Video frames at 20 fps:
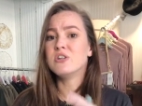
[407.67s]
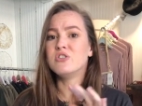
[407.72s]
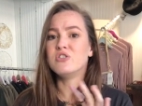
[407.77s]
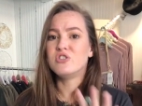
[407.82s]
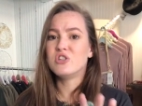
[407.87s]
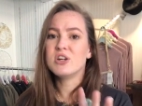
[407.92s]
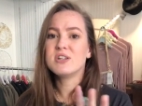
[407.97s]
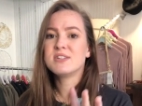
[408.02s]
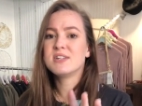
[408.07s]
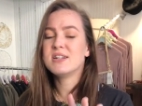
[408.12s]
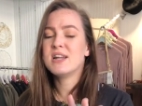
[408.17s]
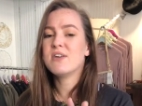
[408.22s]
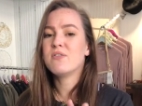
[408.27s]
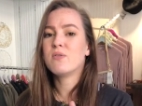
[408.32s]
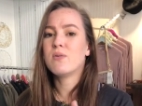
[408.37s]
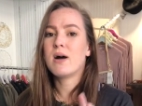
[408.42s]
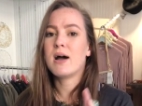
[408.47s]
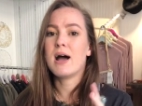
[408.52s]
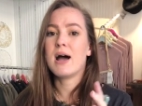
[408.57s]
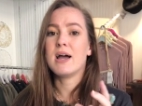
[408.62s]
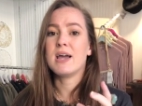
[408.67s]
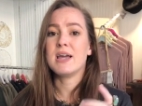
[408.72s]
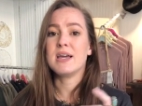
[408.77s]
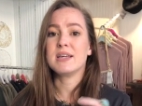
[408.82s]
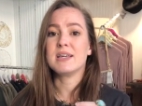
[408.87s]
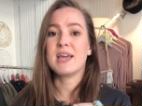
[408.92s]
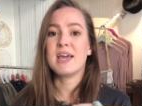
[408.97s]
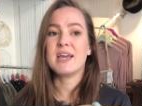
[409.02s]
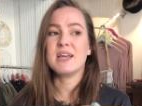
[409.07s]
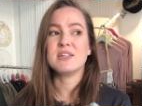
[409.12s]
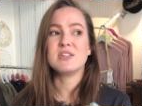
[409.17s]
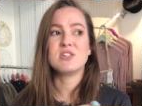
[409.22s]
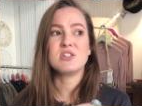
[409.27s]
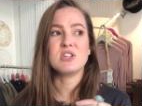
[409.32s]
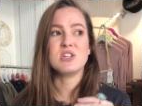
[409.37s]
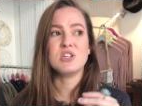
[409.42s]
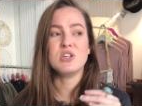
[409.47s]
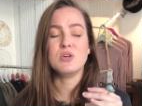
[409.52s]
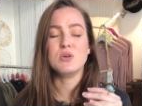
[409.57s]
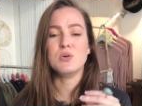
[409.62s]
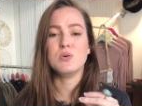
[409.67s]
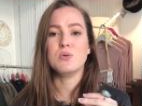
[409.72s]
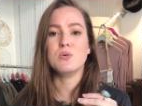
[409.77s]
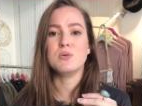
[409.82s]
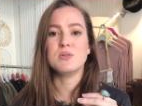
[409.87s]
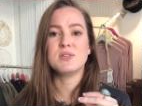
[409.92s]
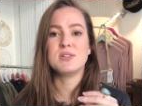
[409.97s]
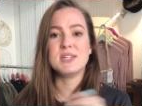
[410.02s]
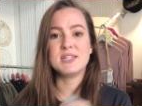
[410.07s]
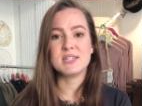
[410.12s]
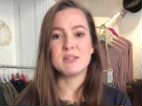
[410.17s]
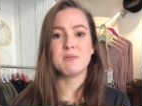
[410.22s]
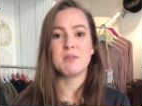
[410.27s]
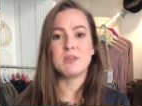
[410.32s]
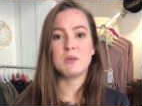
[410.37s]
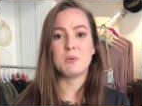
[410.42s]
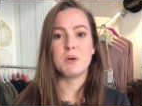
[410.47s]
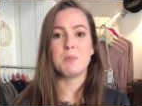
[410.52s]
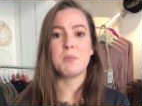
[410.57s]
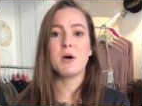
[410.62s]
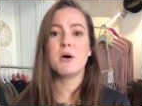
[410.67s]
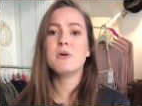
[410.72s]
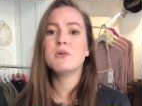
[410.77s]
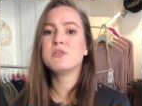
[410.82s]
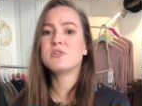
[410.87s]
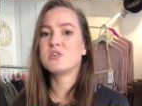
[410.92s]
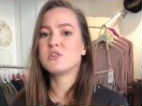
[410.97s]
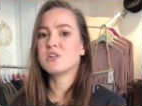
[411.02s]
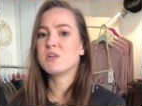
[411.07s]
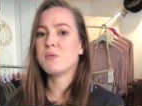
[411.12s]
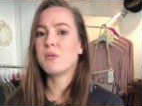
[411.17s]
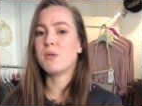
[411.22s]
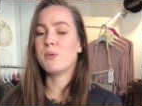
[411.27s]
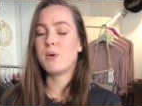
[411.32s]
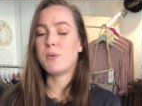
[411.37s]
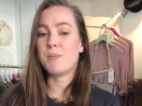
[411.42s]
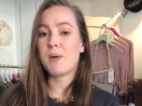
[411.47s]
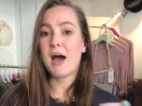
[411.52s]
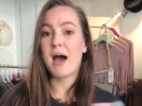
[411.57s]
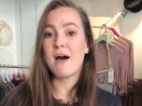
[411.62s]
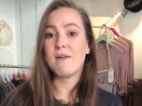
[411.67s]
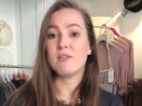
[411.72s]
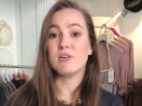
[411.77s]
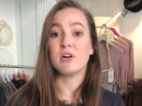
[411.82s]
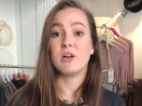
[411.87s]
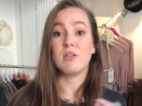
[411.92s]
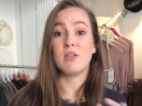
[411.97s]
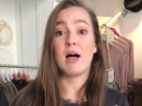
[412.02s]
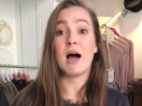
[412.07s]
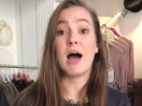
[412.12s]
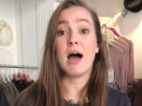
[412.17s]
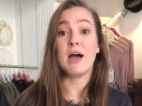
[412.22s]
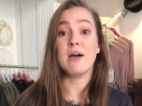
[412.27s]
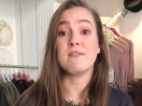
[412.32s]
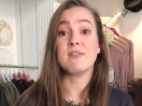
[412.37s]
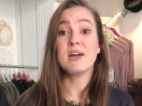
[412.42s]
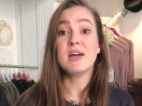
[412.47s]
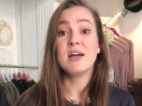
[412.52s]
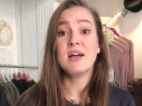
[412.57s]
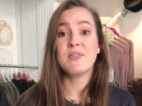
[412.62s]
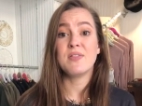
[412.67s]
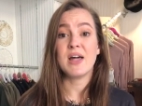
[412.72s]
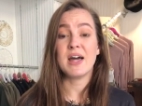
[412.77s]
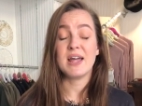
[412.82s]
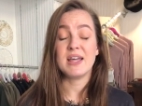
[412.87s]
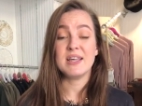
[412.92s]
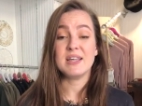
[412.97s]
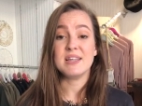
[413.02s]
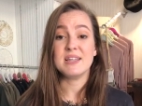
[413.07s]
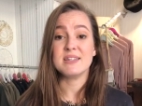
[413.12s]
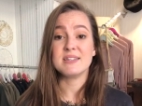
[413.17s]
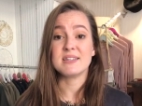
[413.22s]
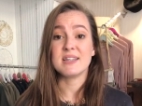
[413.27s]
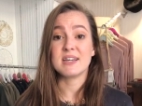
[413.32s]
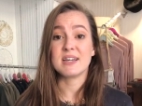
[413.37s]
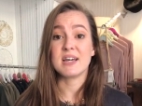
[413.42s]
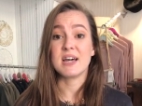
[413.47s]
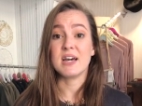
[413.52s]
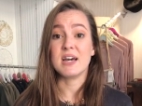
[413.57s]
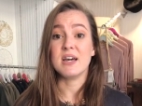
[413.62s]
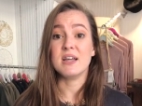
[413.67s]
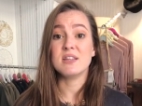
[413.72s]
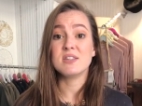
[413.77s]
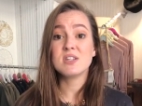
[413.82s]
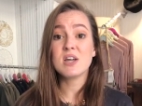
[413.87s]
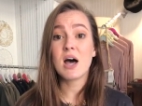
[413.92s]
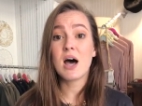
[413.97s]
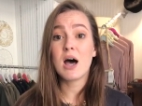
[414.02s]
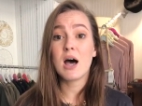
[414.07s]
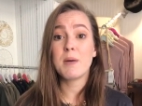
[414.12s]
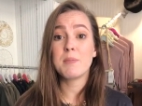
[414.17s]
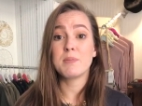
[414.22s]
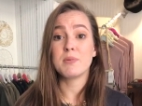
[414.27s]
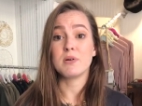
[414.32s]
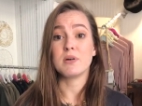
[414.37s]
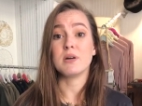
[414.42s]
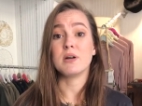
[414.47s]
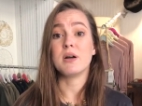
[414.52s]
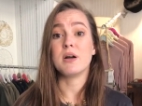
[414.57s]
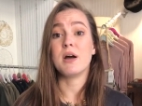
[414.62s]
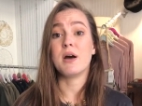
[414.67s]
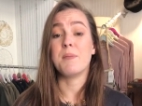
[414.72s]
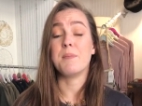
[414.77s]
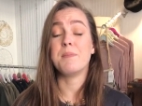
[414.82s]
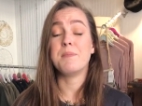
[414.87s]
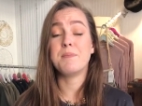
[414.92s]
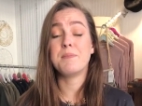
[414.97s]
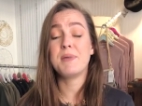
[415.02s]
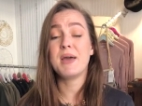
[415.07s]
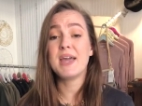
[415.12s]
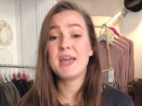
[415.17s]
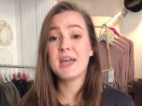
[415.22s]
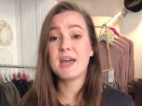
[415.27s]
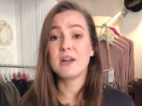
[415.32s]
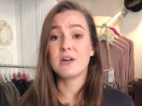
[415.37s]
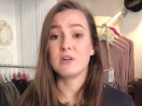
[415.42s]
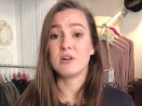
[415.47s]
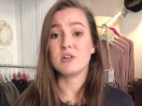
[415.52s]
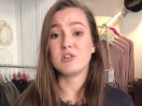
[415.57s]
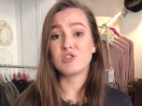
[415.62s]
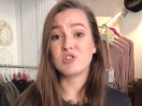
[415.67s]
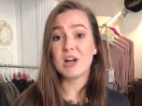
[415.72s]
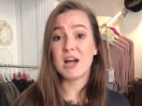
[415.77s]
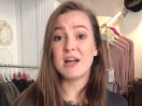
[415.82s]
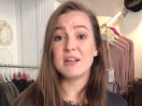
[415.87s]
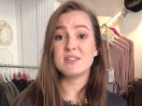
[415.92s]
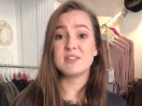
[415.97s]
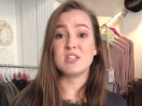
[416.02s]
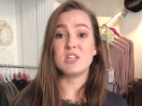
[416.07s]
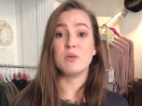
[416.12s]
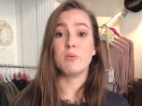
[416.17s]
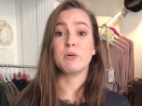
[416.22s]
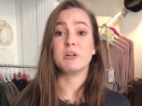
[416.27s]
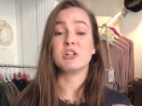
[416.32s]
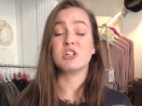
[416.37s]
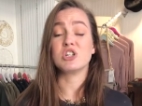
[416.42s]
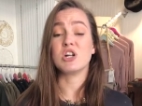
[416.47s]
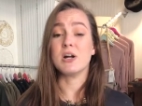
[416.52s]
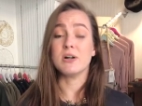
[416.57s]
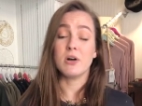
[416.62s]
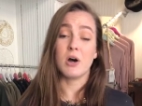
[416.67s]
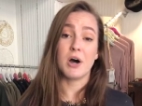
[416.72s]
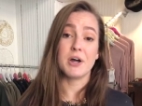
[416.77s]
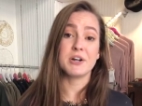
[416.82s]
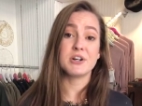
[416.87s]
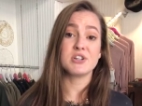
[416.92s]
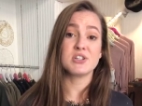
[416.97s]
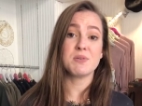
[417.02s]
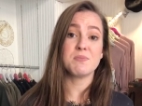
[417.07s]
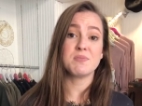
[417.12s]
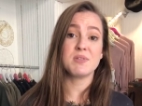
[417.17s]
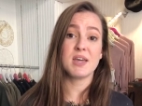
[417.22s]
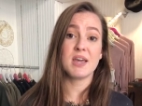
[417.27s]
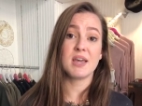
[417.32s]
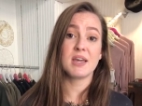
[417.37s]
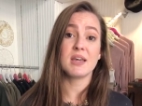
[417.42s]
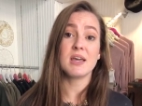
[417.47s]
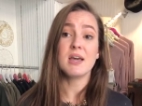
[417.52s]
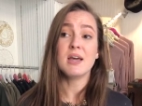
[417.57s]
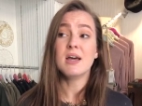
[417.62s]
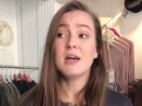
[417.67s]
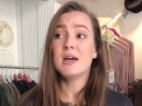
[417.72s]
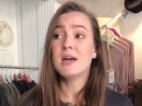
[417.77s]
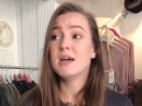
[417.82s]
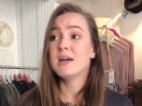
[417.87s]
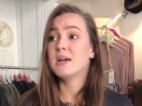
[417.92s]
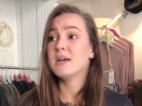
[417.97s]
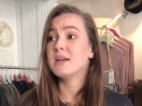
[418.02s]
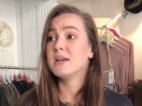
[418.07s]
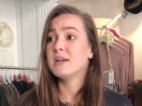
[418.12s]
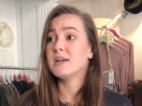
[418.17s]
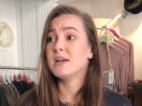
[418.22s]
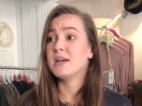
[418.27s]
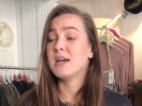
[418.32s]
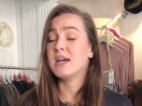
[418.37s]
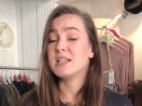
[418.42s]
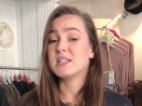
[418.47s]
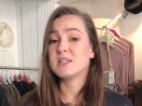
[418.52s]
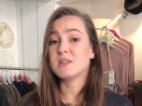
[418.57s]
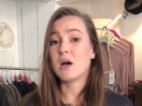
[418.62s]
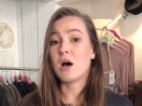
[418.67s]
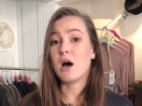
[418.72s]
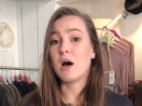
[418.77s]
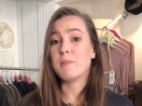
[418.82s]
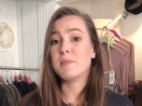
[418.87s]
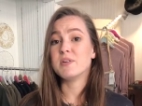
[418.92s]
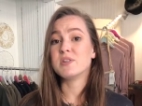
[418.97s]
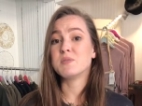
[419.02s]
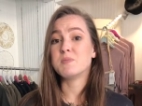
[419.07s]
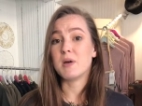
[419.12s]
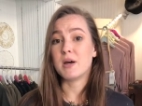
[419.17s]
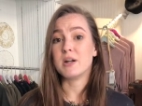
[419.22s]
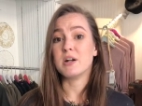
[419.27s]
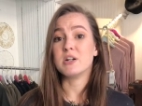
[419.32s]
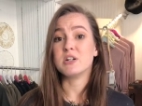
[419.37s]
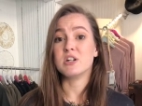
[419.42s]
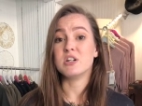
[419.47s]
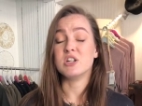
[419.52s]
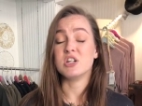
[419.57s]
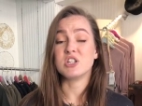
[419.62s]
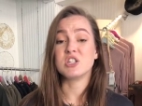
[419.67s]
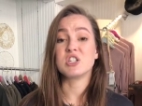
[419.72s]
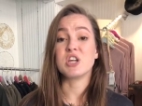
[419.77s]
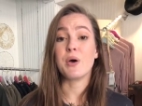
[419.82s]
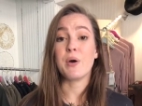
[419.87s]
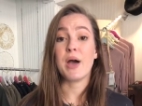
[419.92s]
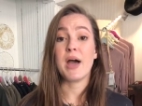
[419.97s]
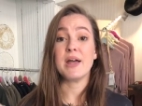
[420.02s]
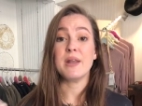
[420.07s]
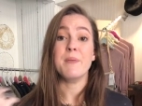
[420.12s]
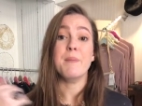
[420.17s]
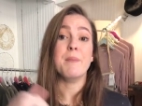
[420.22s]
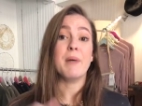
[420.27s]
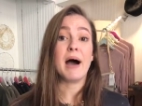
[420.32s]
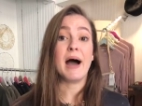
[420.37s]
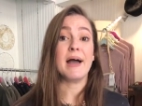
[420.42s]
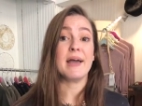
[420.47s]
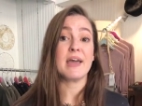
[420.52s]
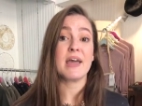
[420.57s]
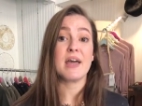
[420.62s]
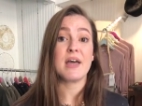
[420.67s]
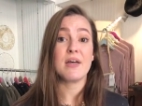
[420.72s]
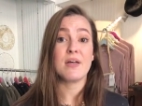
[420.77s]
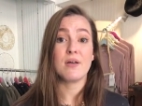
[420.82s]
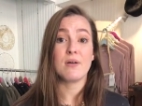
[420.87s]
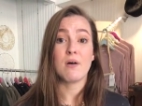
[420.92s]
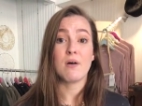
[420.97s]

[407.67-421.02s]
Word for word: Just an FYI in case you see something that we post or something that we have on a live that is like a top or a pant or a dress that you want to try on or something it's almost better to just go ahead and buy it